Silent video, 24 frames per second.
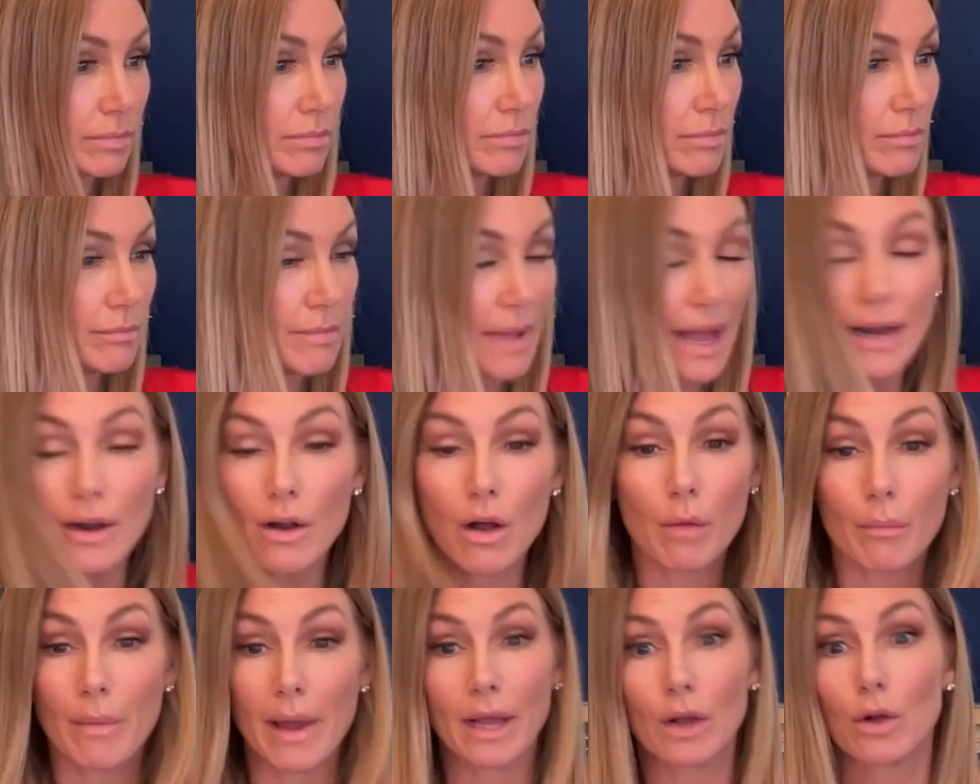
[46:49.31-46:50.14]
met
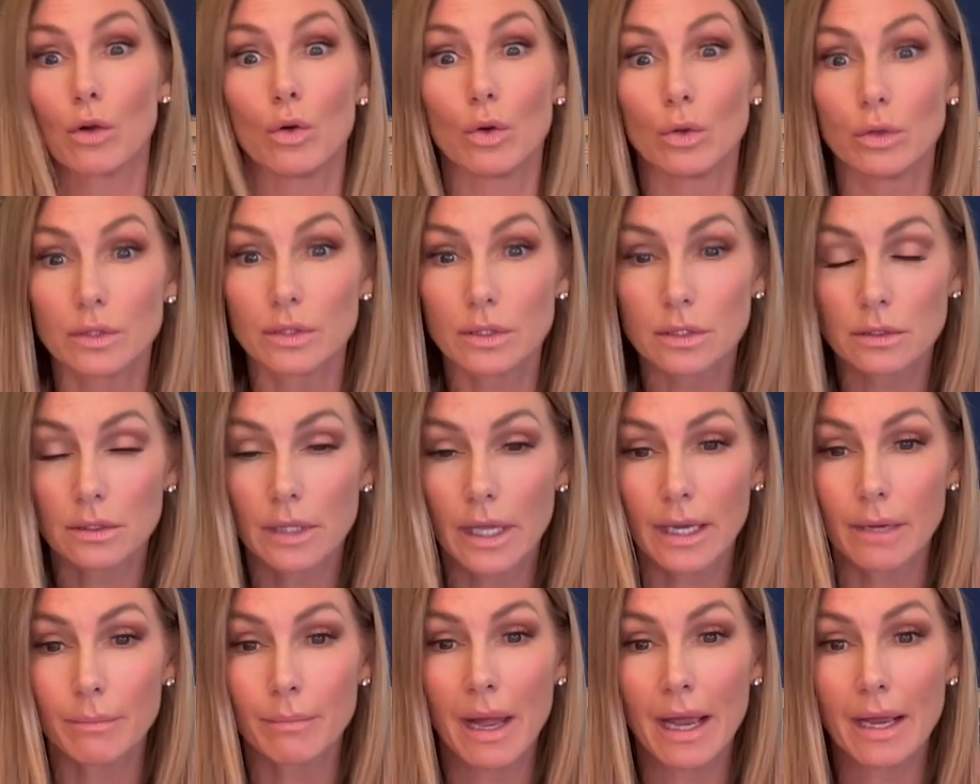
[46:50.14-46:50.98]
all my goals.
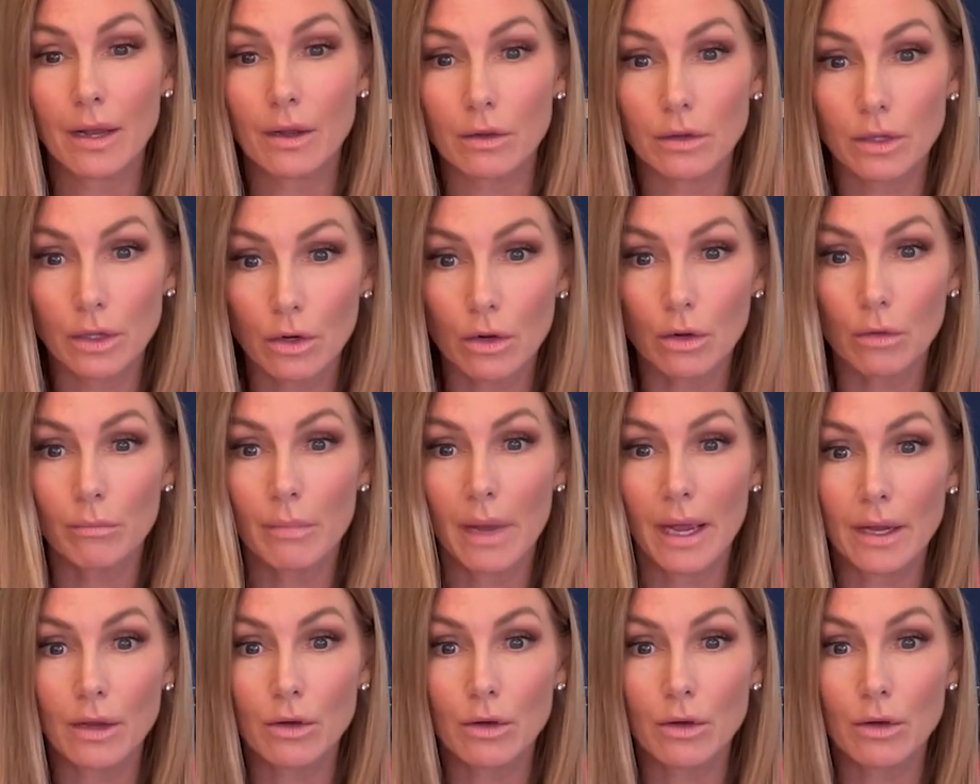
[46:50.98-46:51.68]
Like my